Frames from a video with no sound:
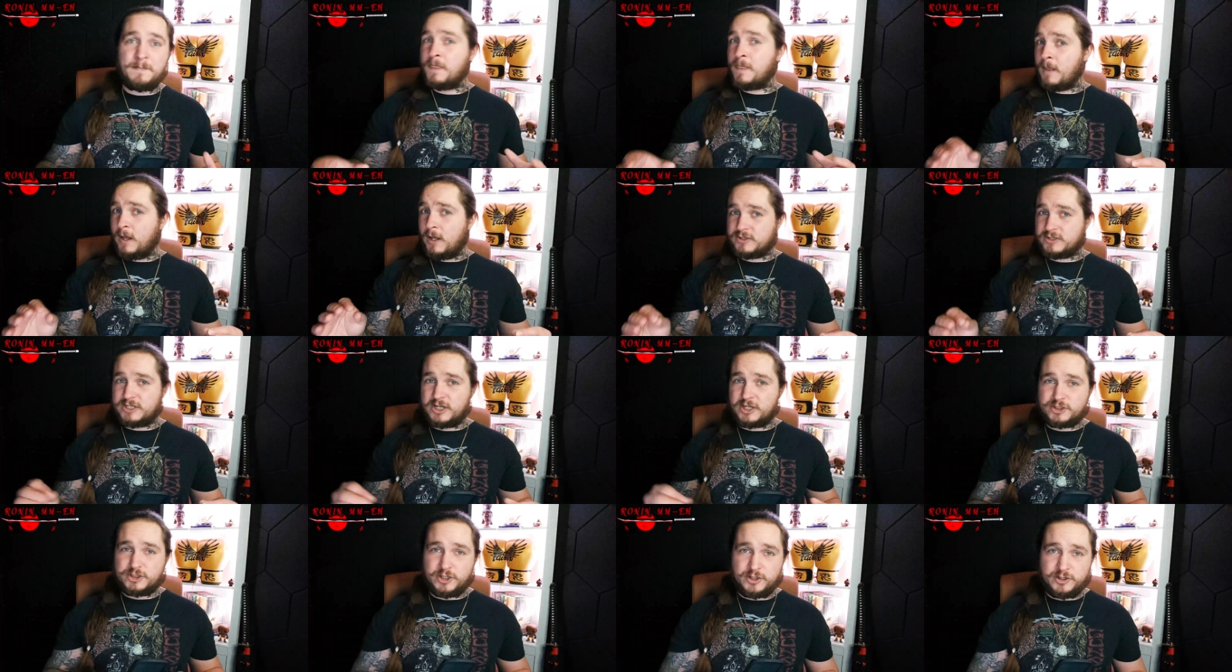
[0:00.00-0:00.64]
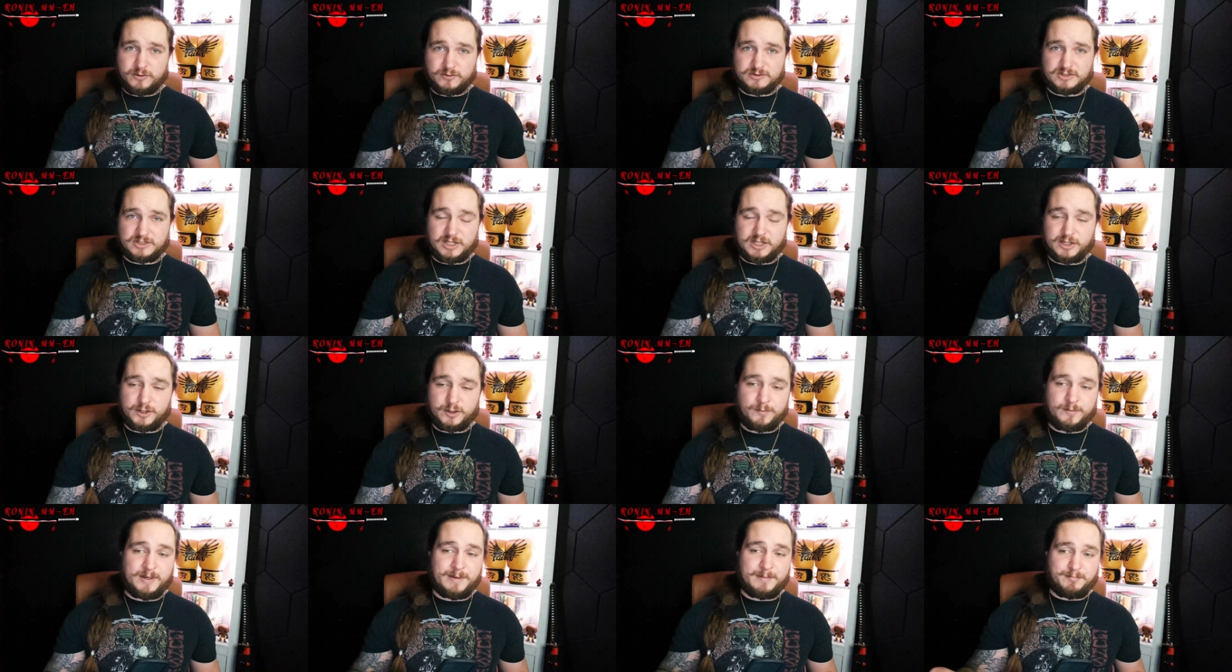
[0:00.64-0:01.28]
I'll touch on those a
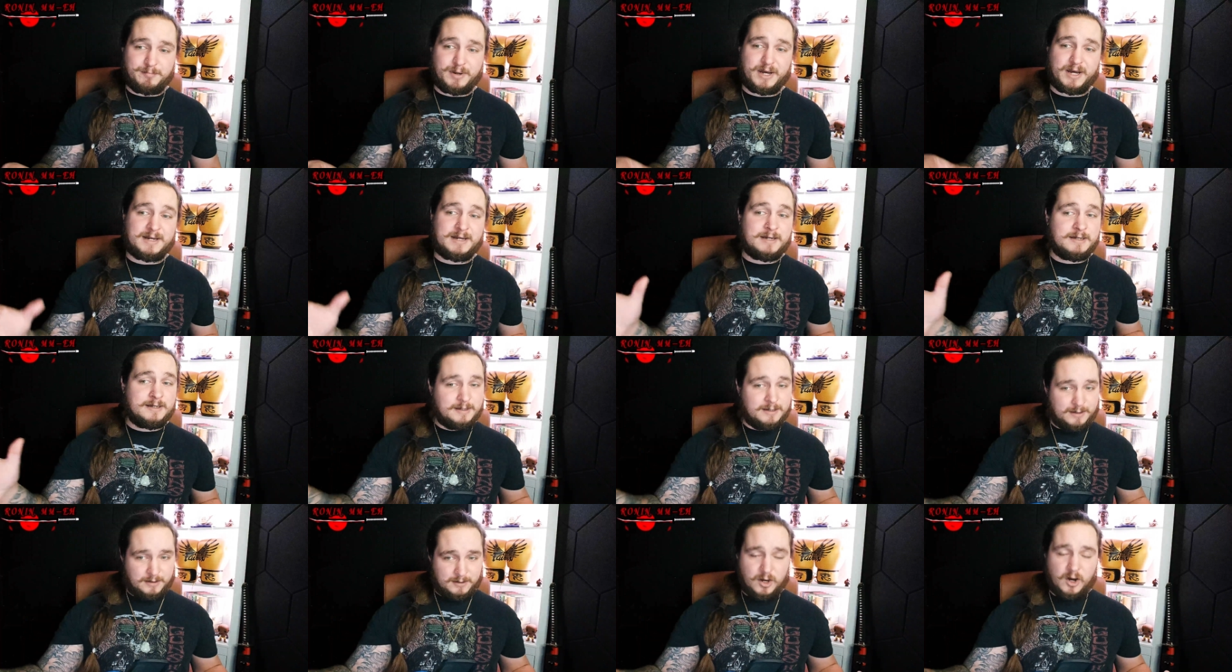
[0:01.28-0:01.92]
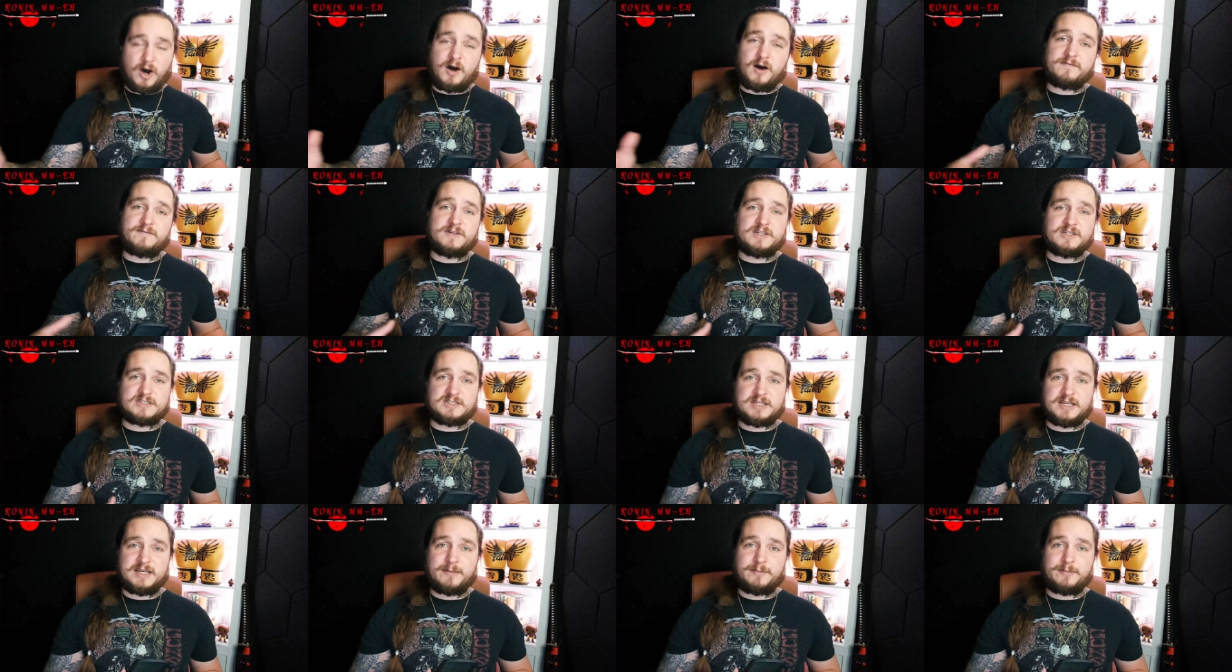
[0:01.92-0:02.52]
little bit, but obviously,